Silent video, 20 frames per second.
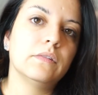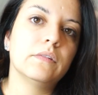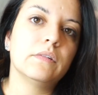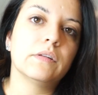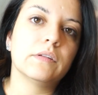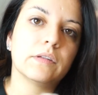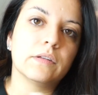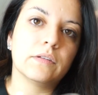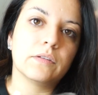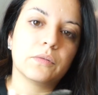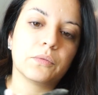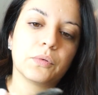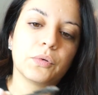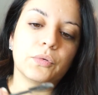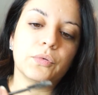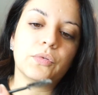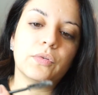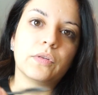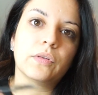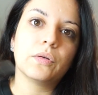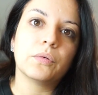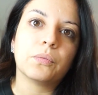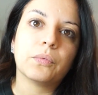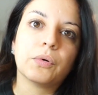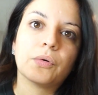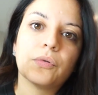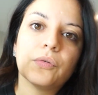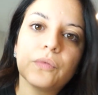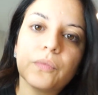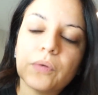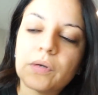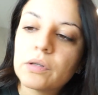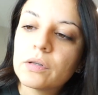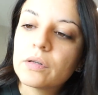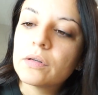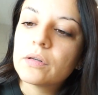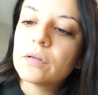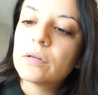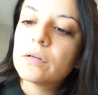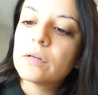This is the rose one.
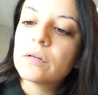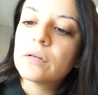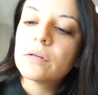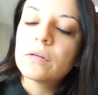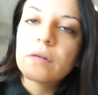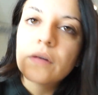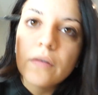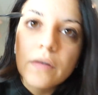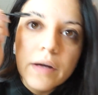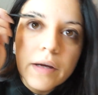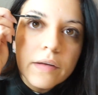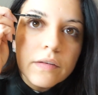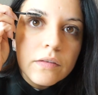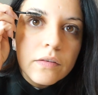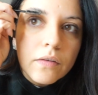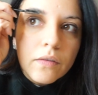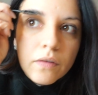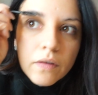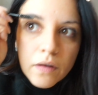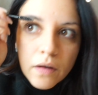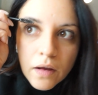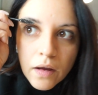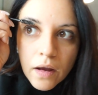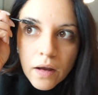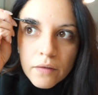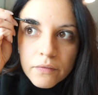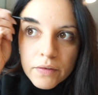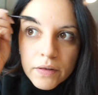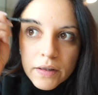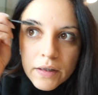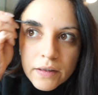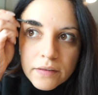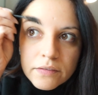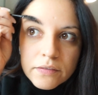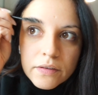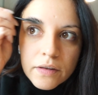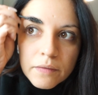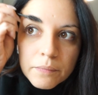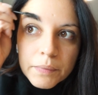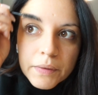Okay, so I feel like I
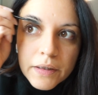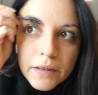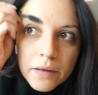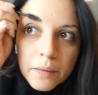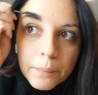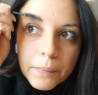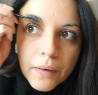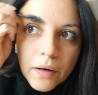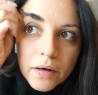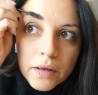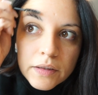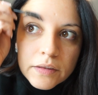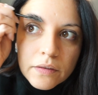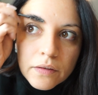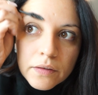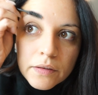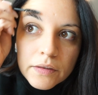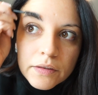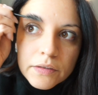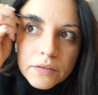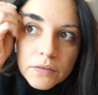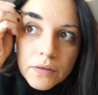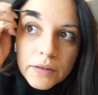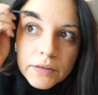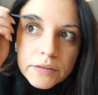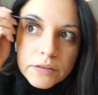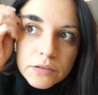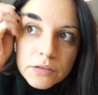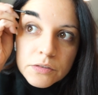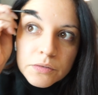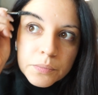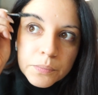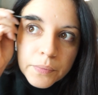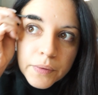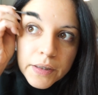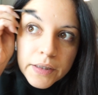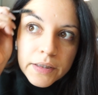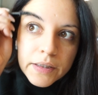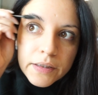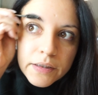still have plenty of product on there, so I just
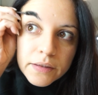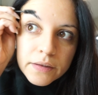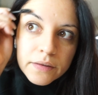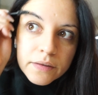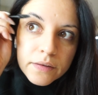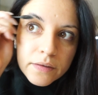sprayed it.